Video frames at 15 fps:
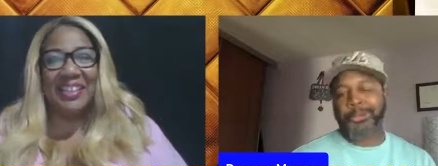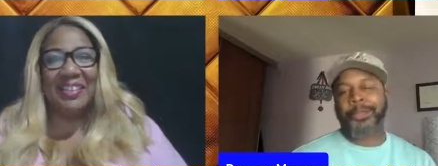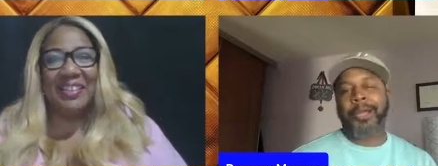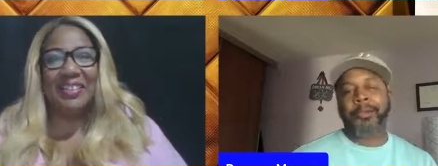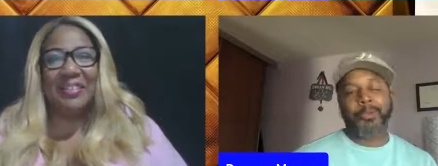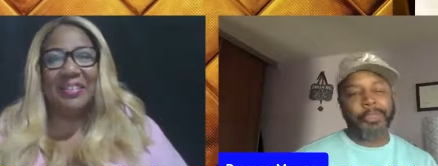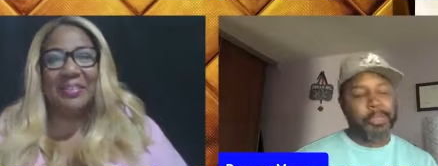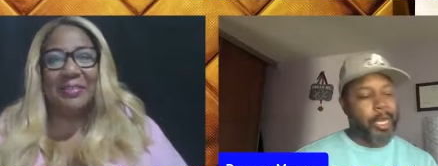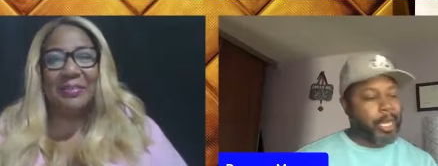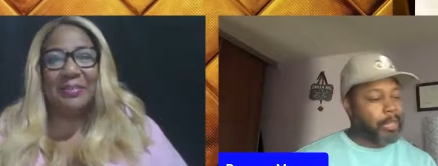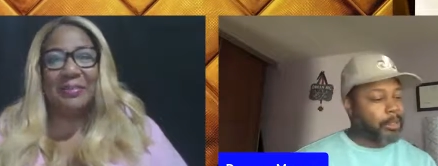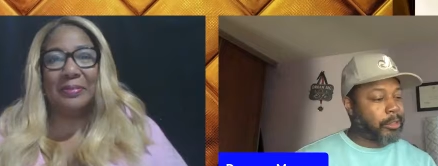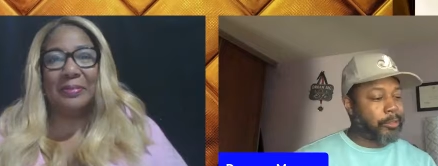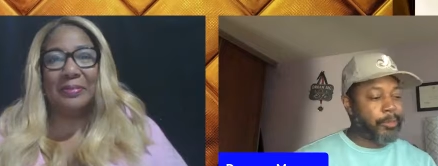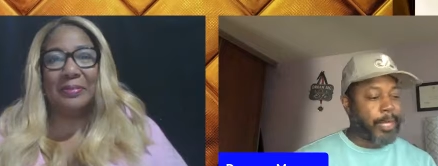Speaker 1: So that was
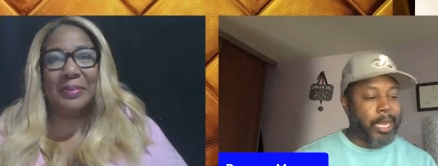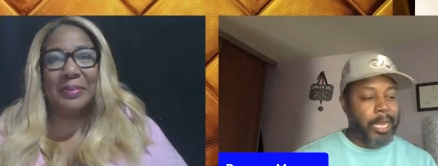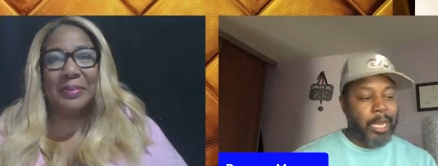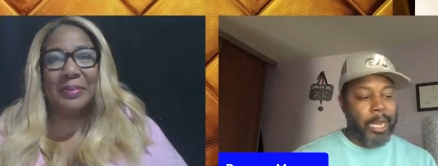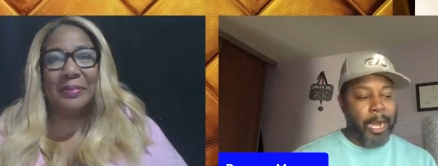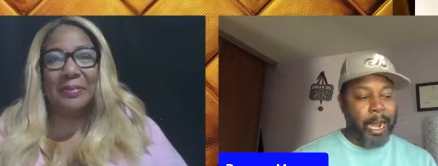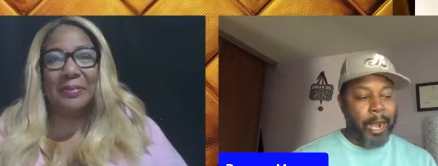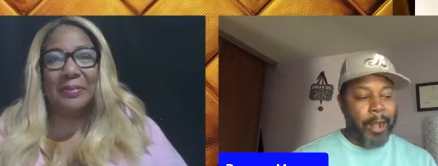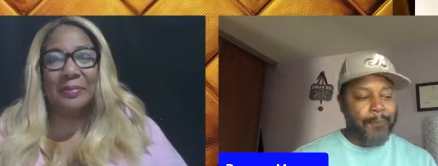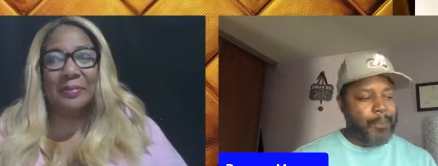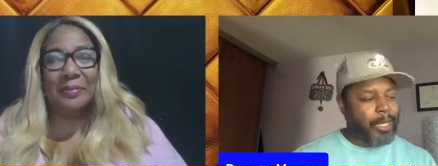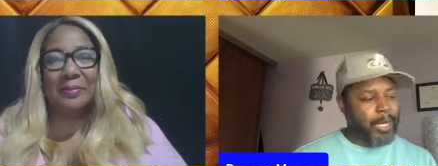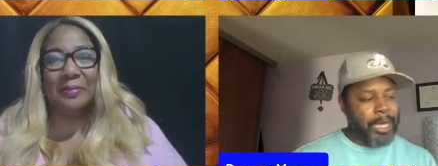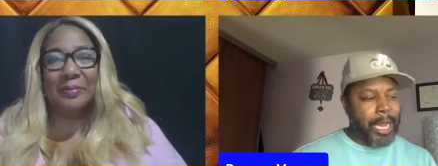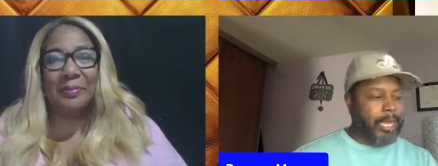awesome. Um,
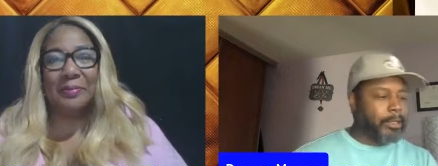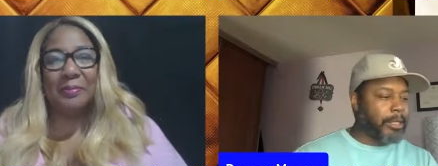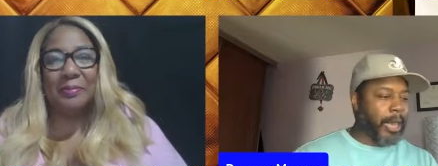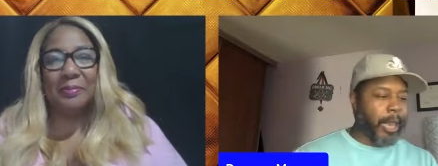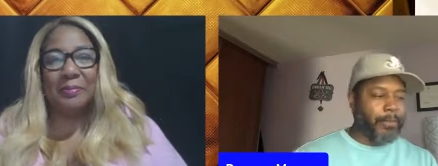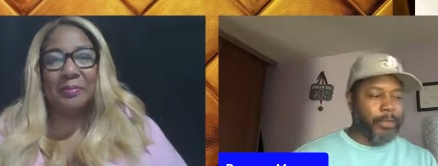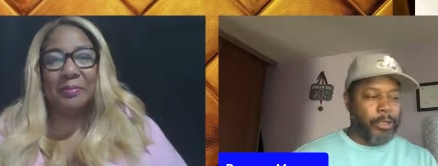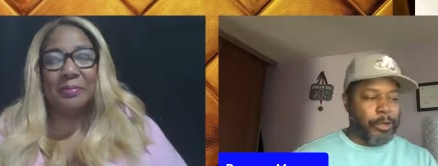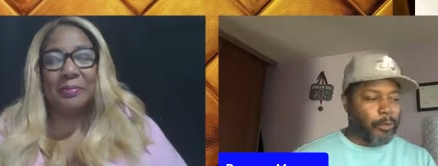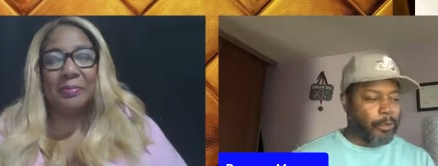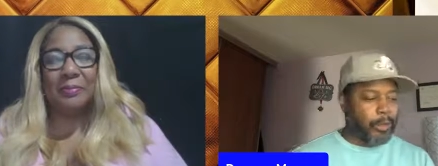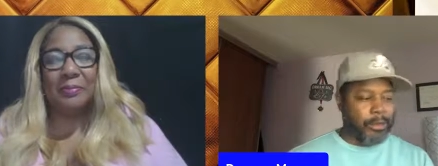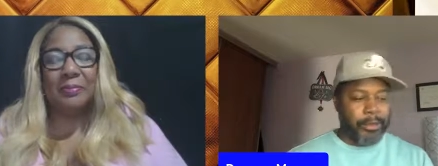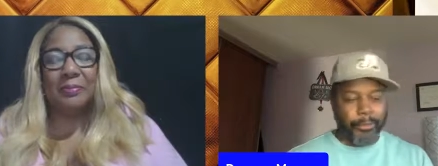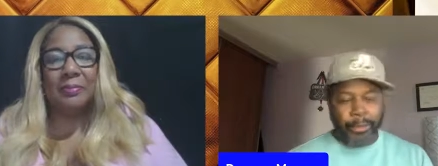but a lot of times, you know,
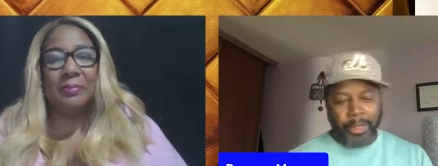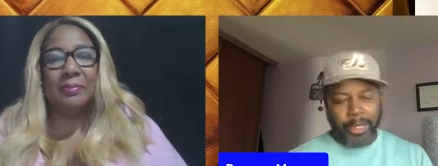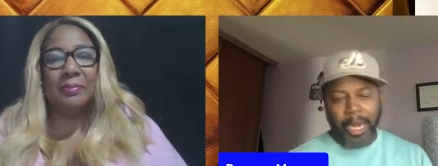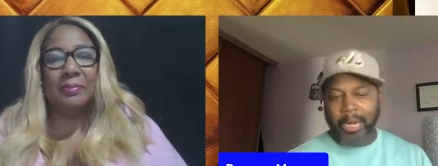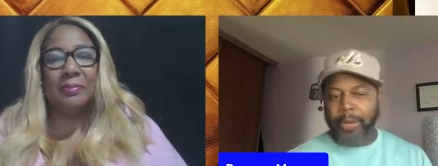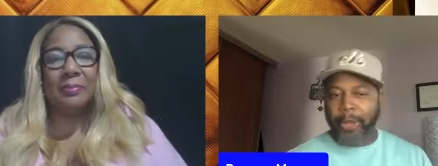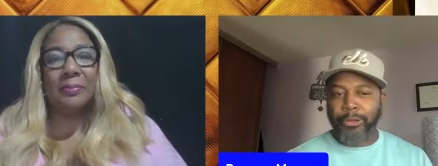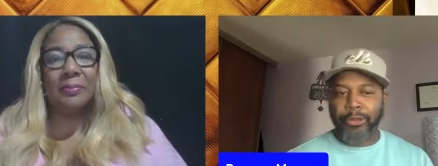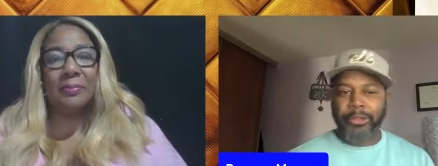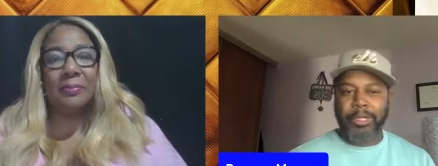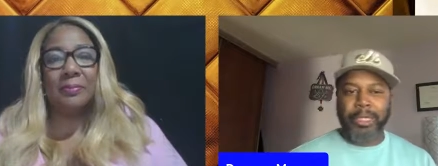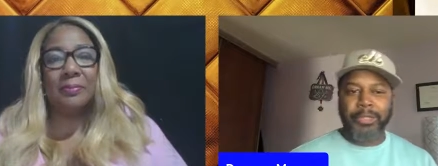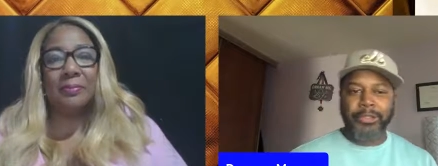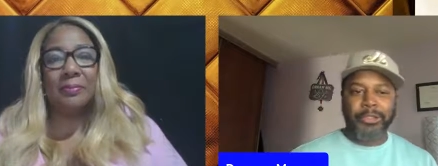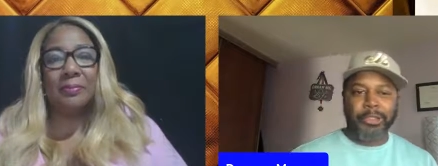with, with a lot of other
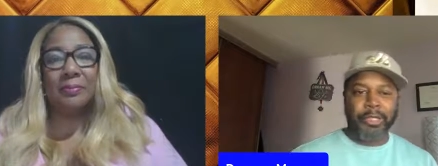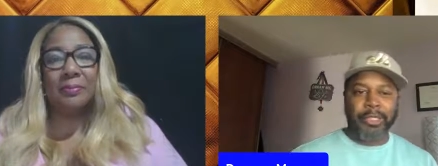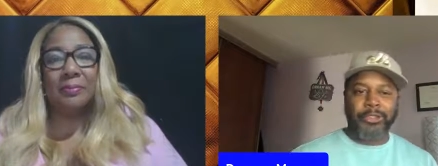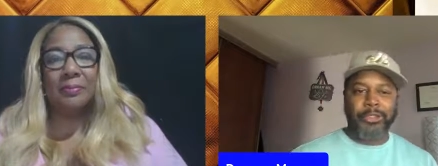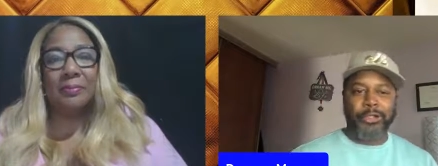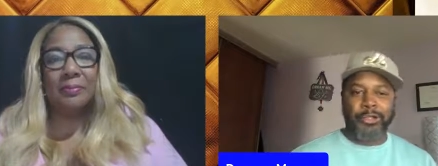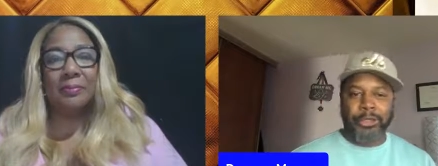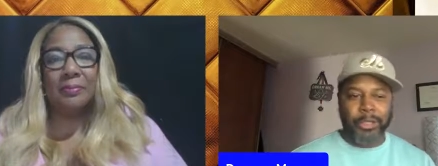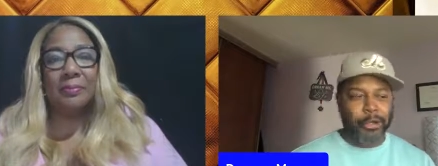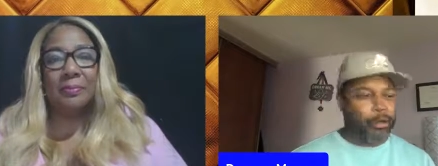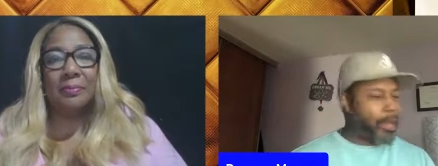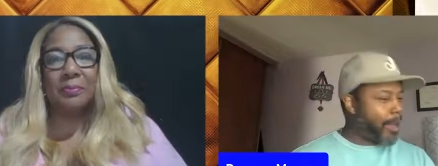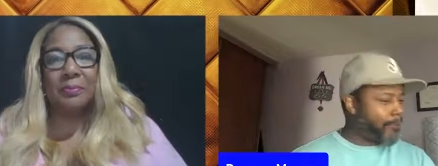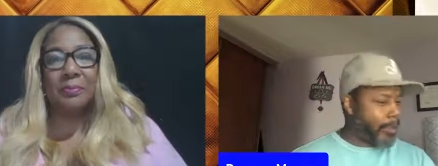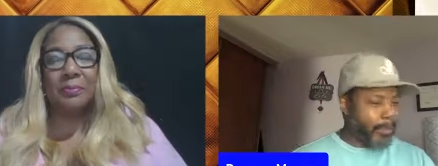things, it's just, you know,
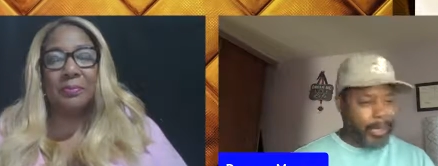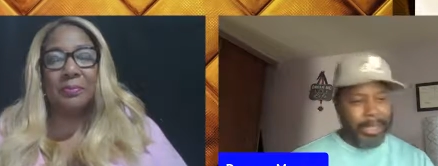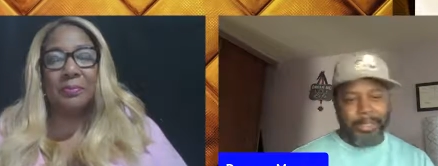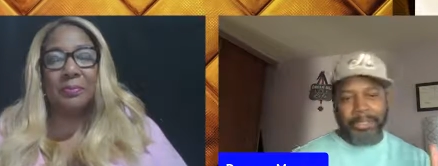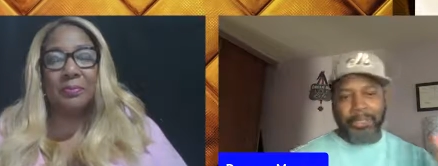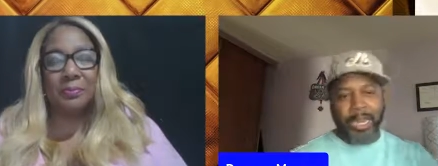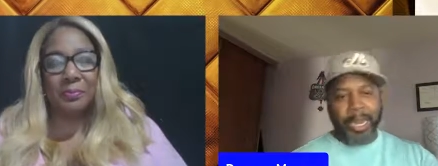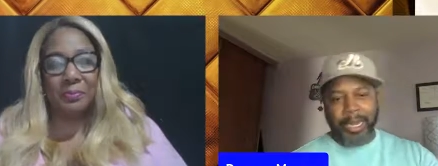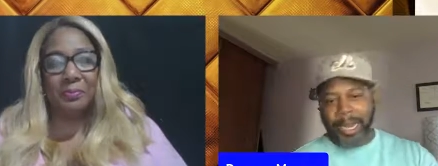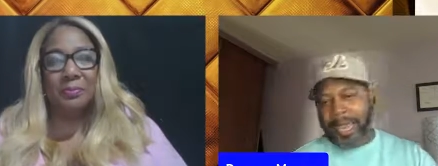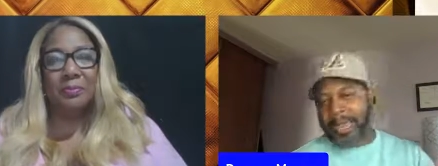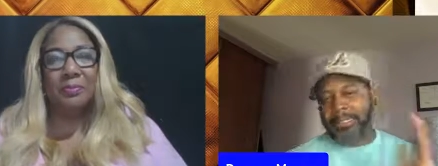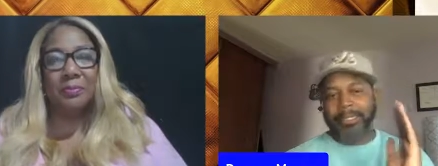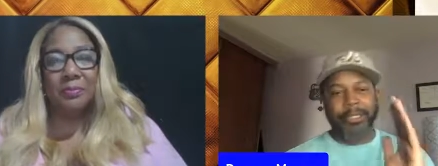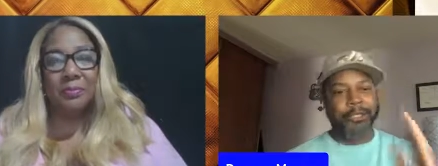everybody just kind of
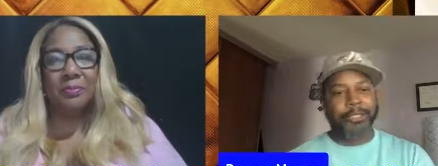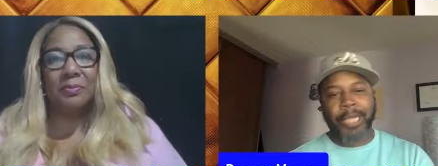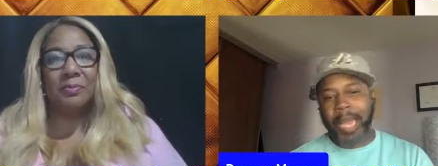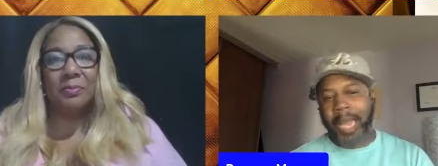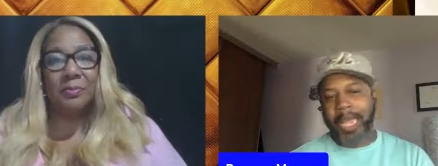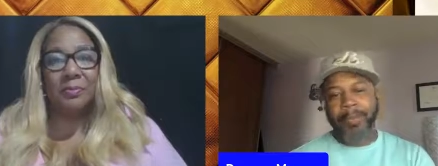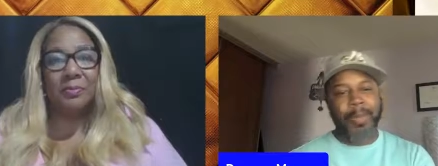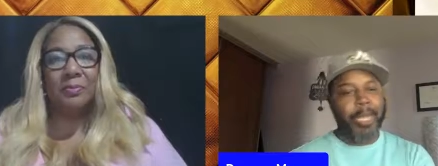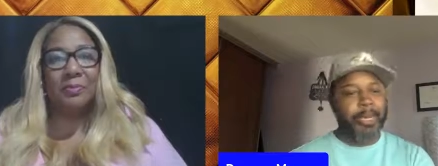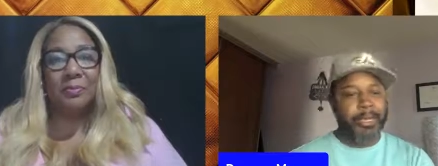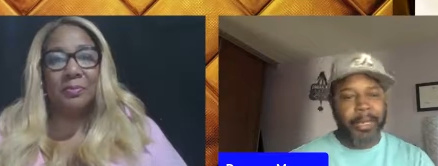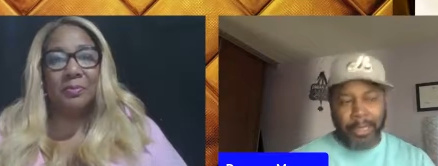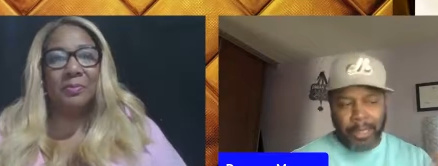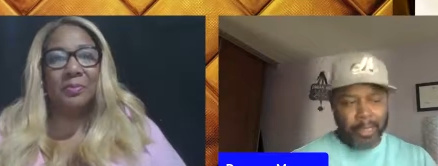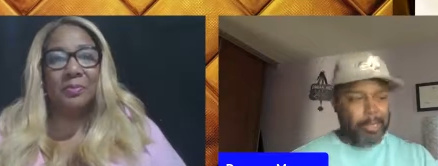has their time and
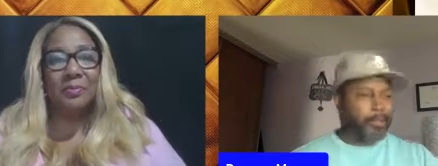